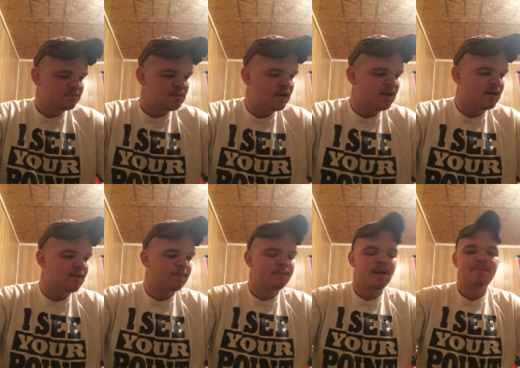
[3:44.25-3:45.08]
You
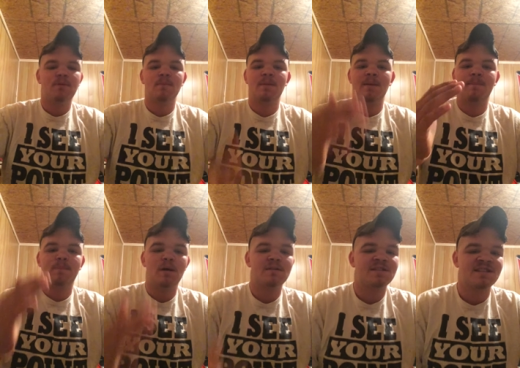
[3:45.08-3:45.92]
know, people be
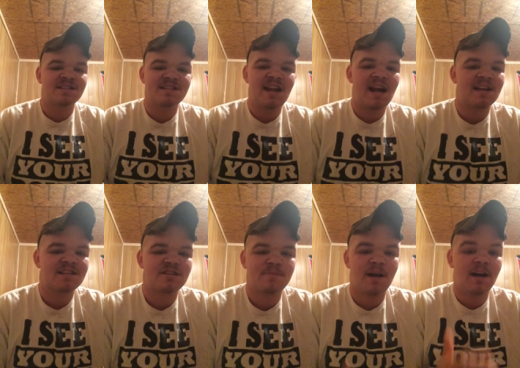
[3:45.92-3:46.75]
posting
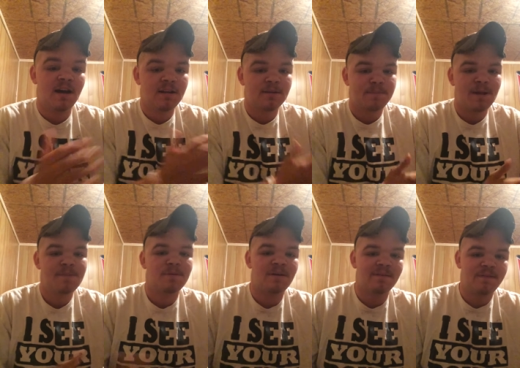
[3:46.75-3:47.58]
statuses about other
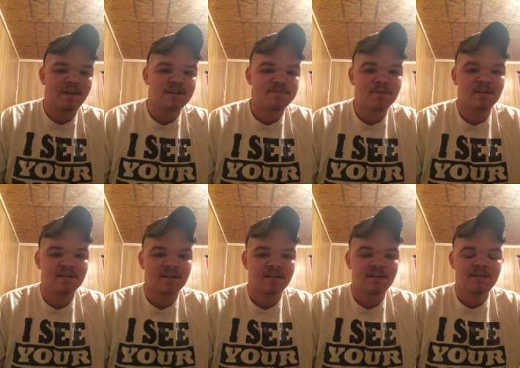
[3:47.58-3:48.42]
people on Facebook.
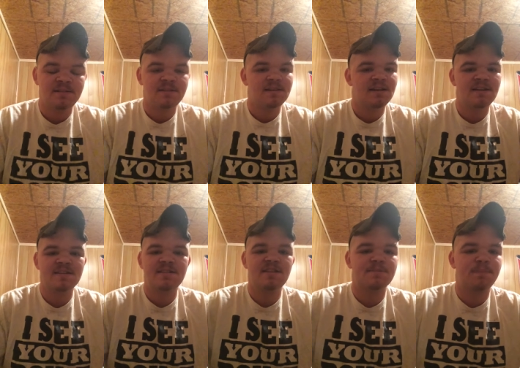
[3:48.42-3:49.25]
You know,
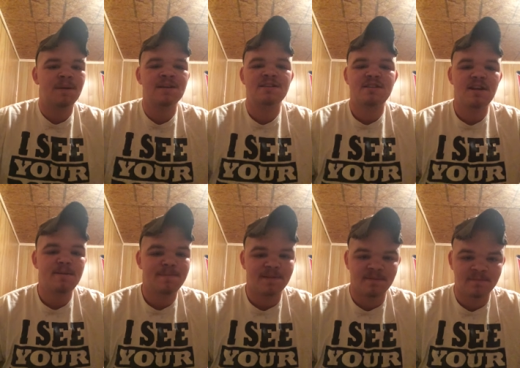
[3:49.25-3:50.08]
it's just plain
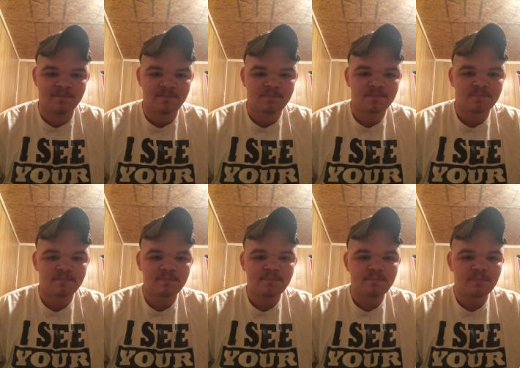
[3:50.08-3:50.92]
stupid.
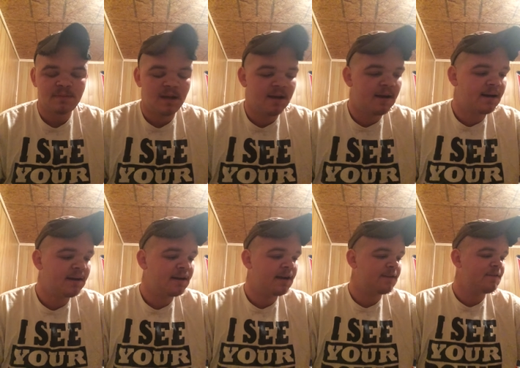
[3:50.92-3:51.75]
Alright?
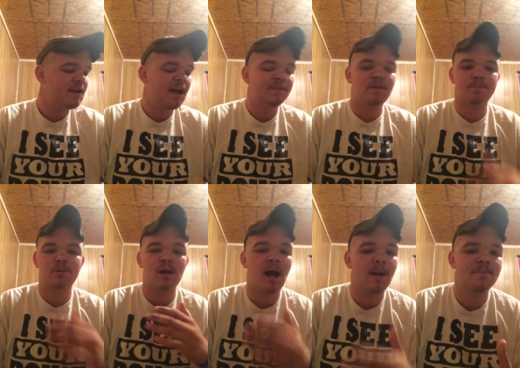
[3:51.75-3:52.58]
If you have a
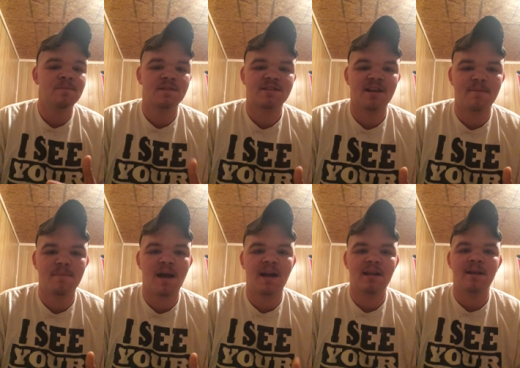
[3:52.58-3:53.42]
problem with
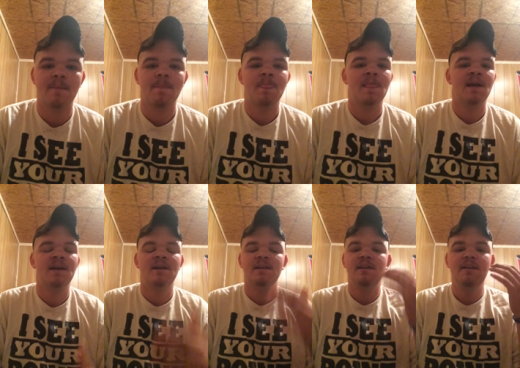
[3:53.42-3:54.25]
somebody,
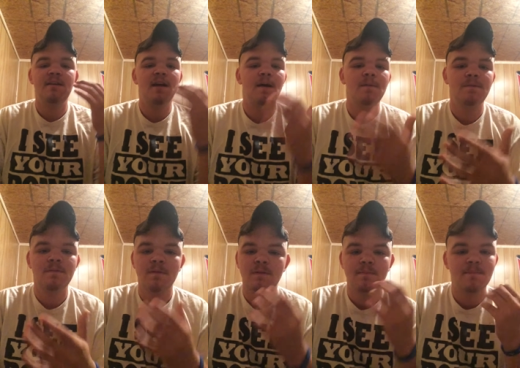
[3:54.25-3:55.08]
you go
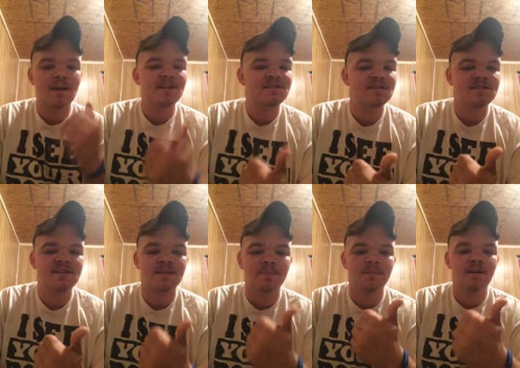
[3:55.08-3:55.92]
message
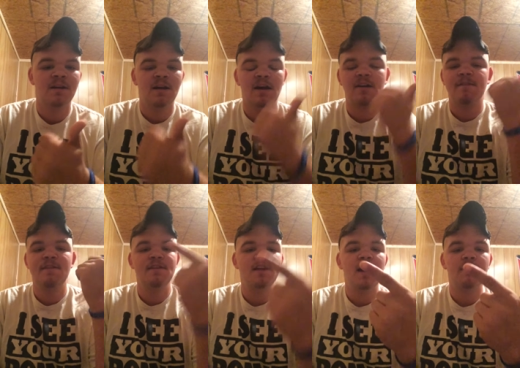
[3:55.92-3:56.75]
them. Or if
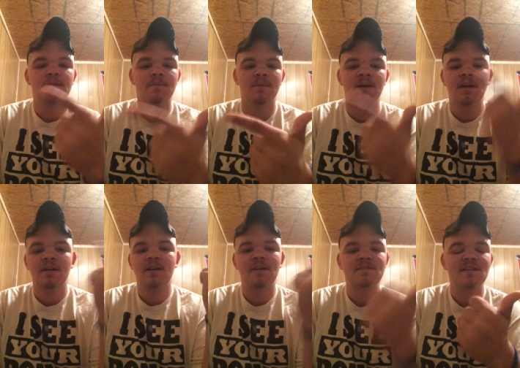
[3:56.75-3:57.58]
you know them,
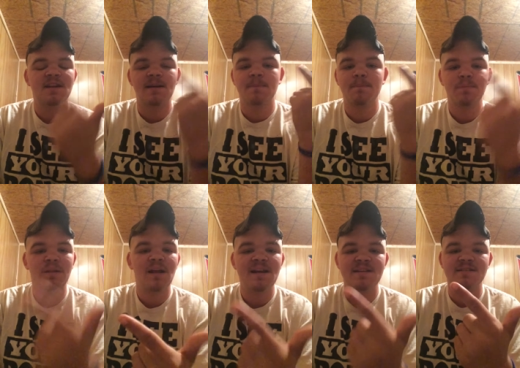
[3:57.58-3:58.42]
go to their
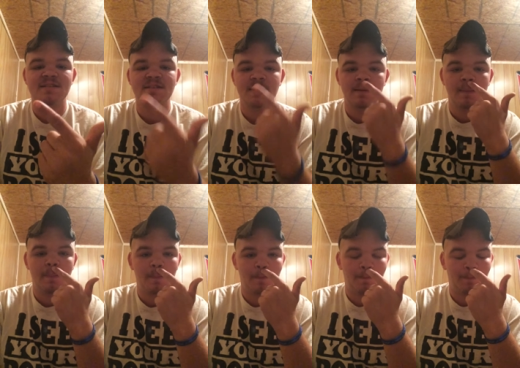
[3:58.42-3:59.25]
place
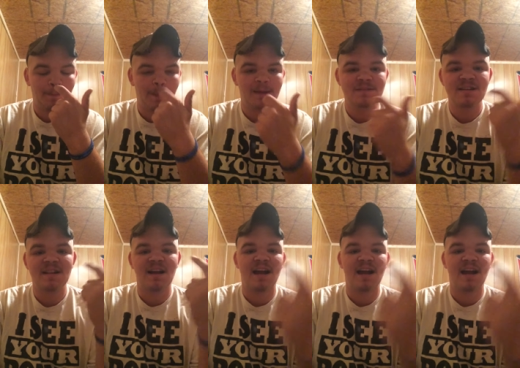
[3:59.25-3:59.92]
Go to the